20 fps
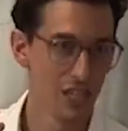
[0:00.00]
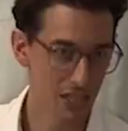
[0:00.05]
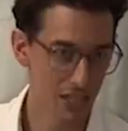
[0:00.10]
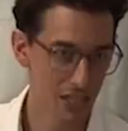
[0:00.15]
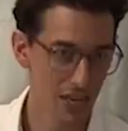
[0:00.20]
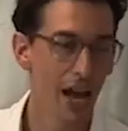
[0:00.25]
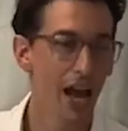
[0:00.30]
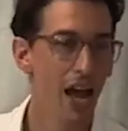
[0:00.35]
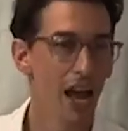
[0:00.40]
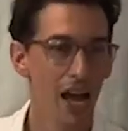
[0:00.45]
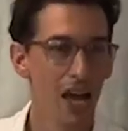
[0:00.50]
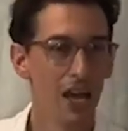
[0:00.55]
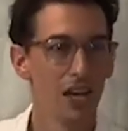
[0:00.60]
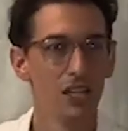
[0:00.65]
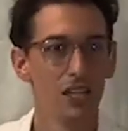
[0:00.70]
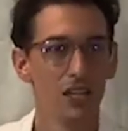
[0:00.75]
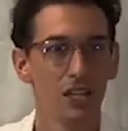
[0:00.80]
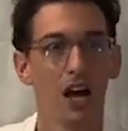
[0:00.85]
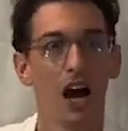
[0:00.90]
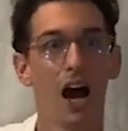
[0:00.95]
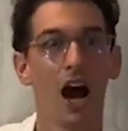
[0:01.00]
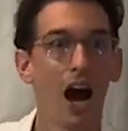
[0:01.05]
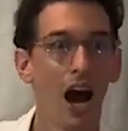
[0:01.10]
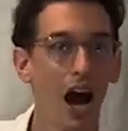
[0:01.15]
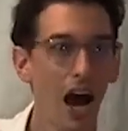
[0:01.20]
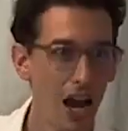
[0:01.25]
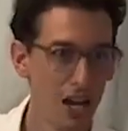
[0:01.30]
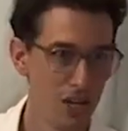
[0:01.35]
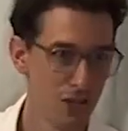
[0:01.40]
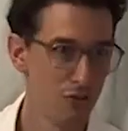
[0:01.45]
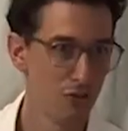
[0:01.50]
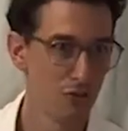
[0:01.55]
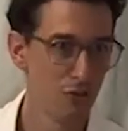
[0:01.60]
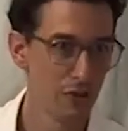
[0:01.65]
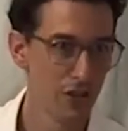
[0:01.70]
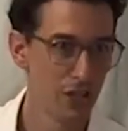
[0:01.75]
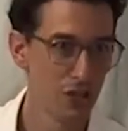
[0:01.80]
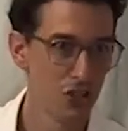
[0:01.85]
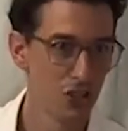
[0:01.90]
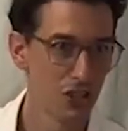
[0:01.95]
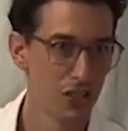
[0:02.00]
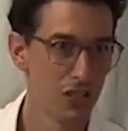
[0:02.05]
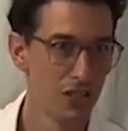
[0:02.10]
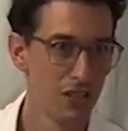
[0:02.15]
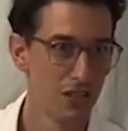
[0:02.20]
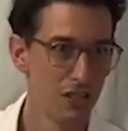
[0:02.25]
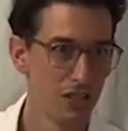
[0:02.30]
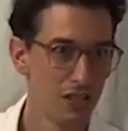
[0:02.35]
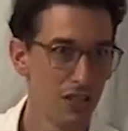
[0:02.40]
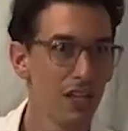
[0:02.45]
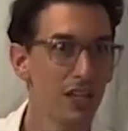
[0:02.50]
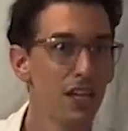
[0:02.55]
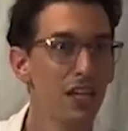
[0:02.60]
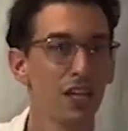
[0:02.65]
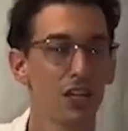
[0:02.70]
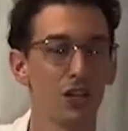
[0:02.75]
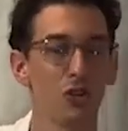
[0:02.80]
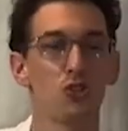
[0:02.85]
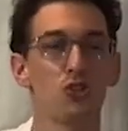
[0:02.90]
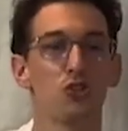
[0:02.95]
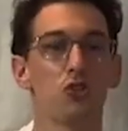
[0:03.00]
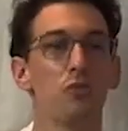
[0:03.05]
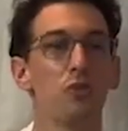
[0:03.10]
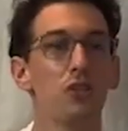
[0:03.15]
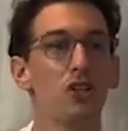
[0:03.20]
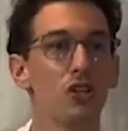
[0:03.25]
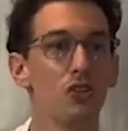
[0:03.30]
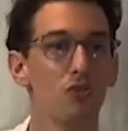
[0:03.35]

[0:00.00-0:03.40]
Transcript: can hide information. It can also be